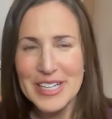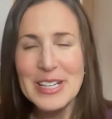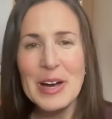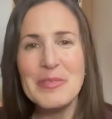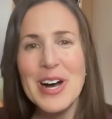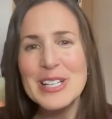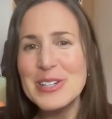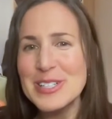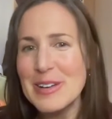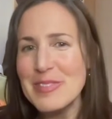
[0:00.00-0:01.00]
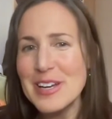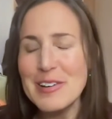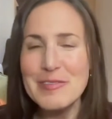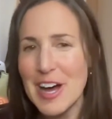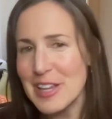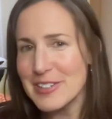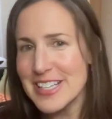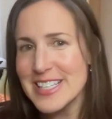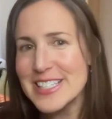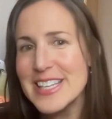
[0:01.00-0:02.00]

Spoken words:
Elon Musk or something are following at this